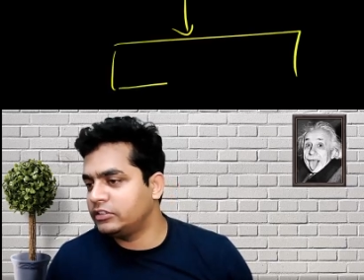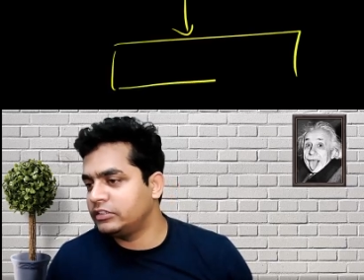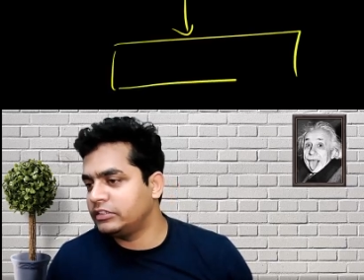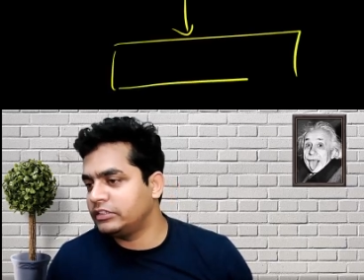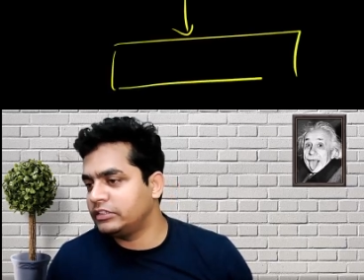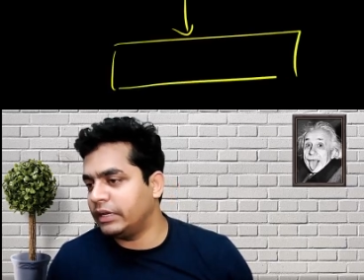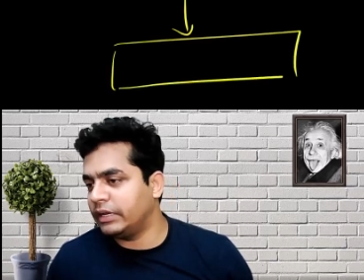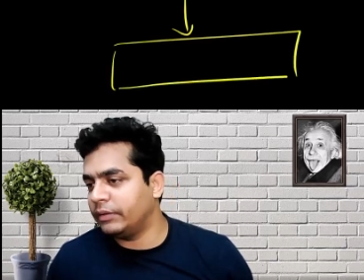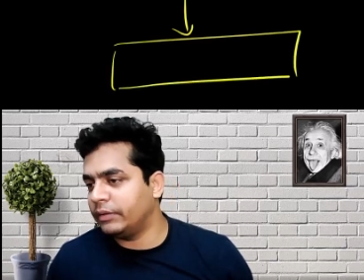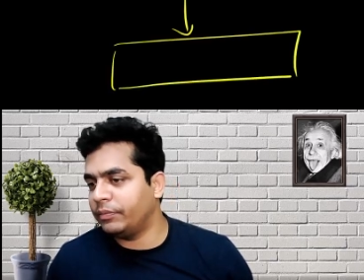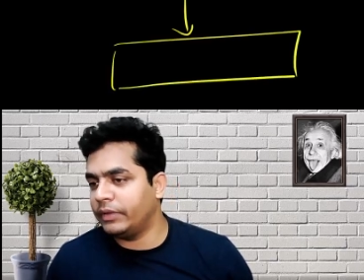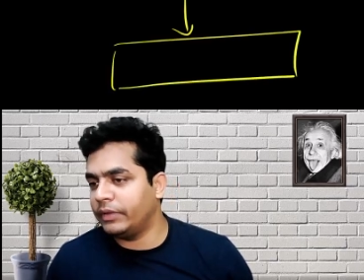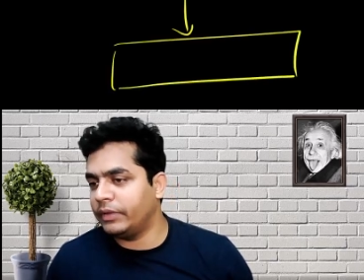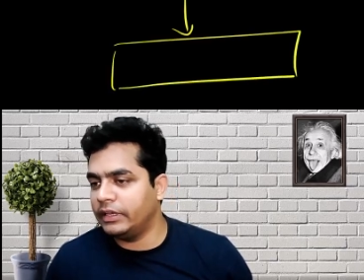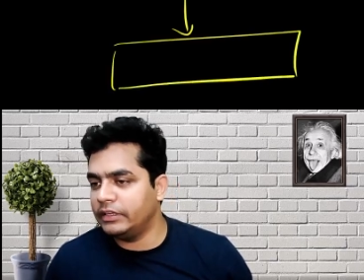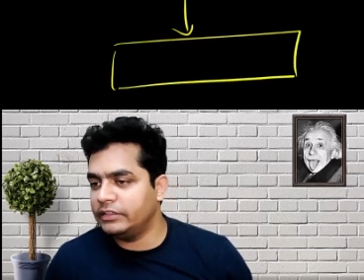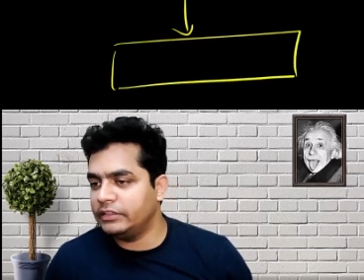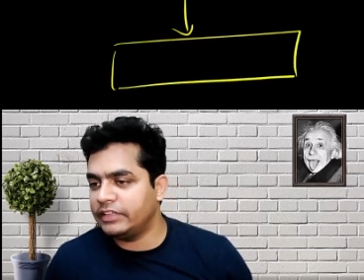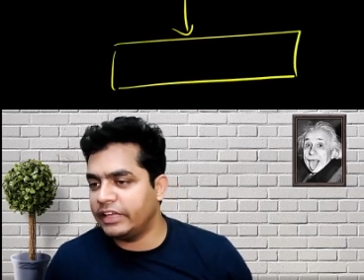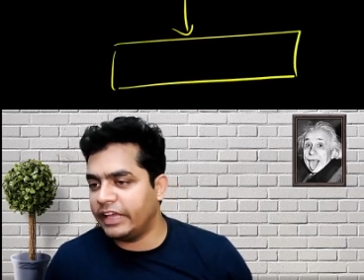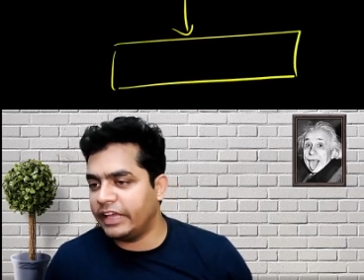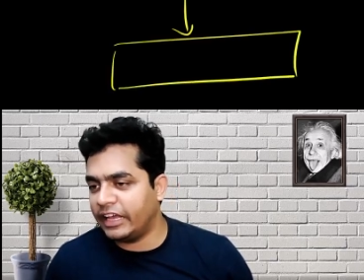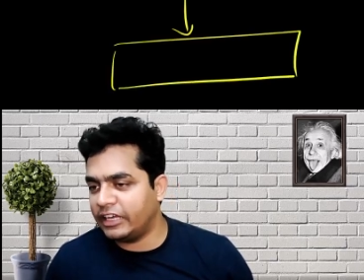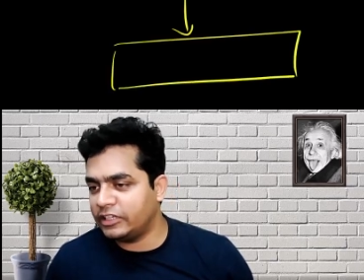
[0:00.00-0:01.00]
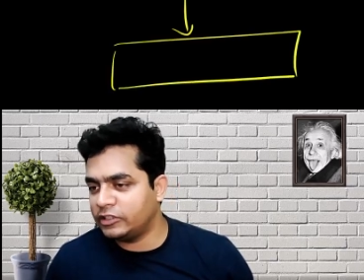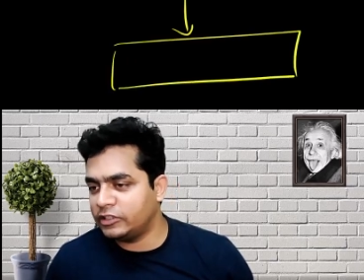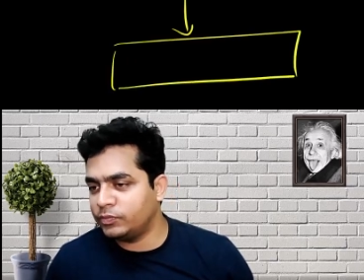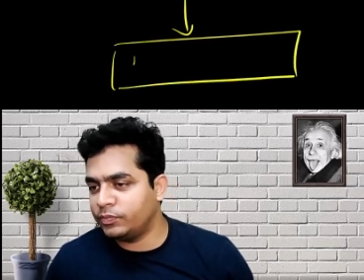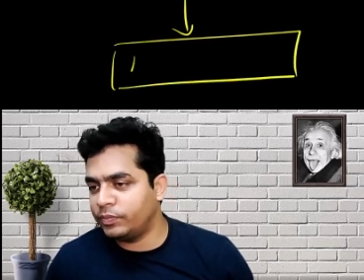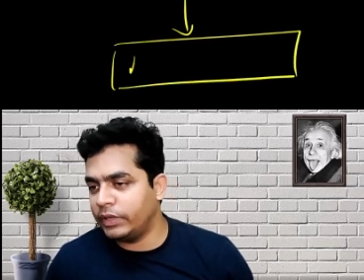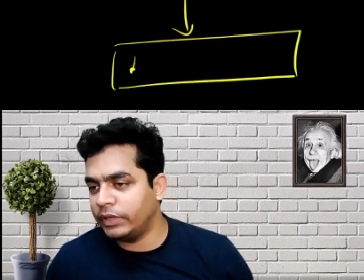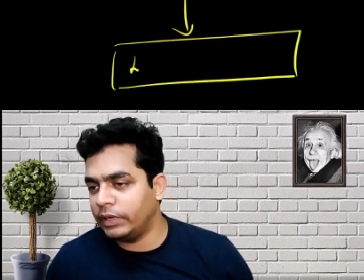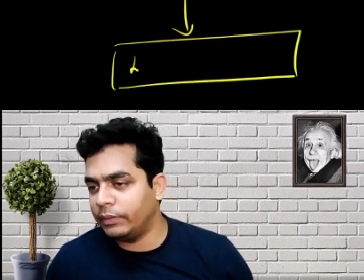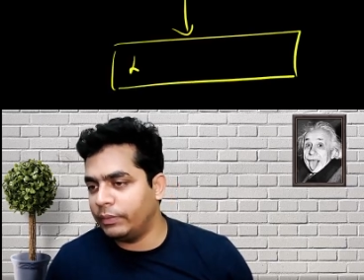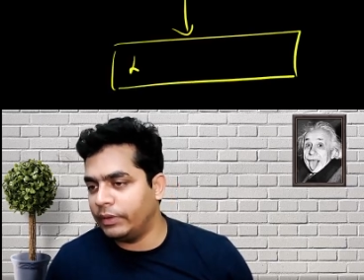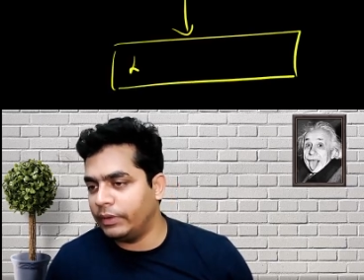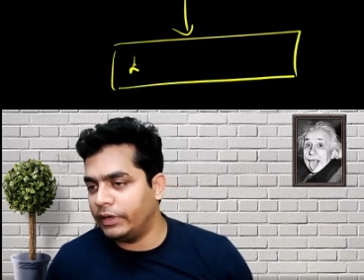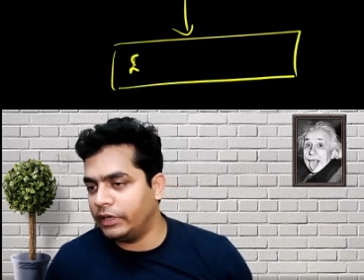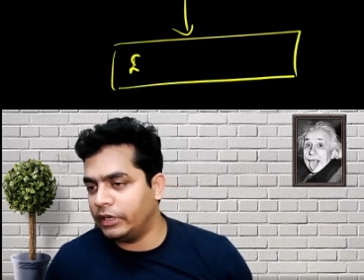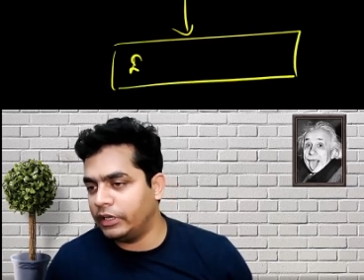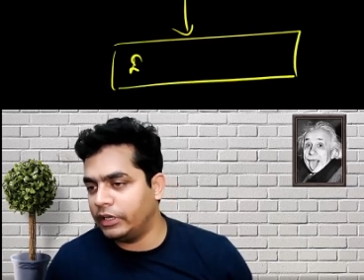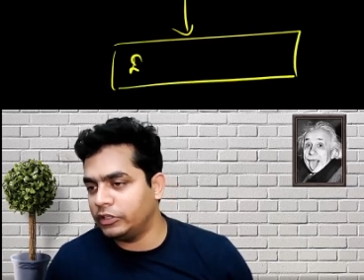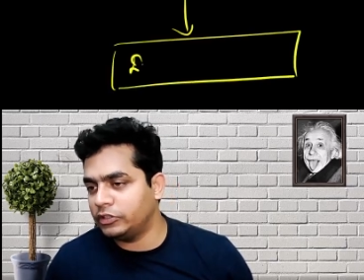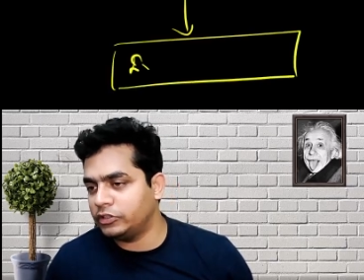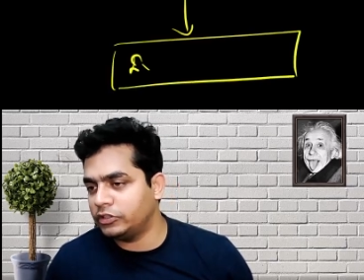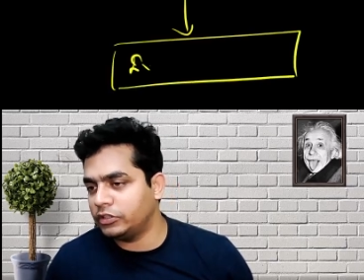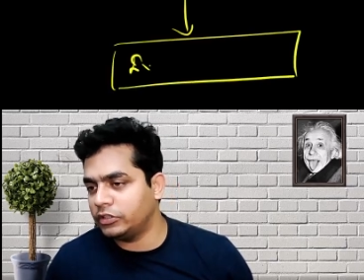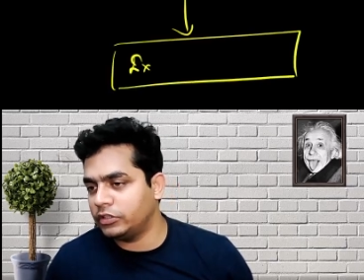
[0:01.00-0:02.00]
step is
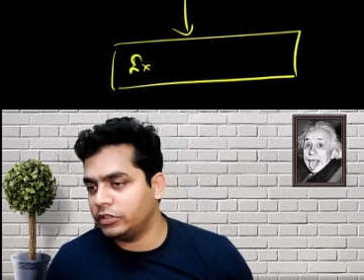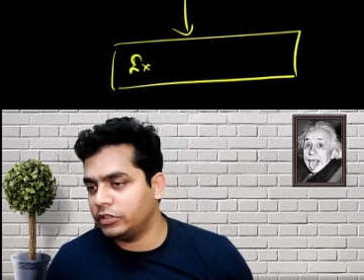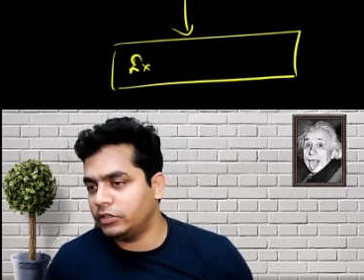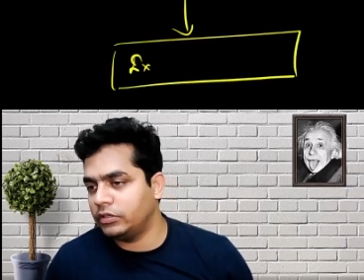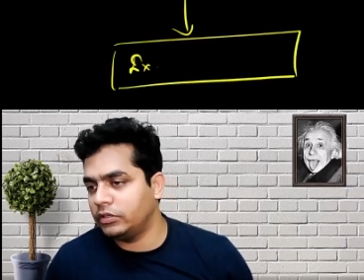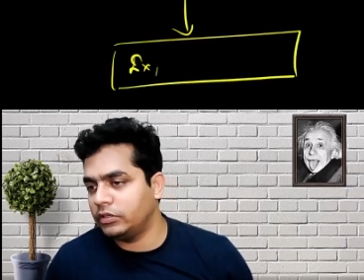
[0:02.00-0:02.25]
experimentation.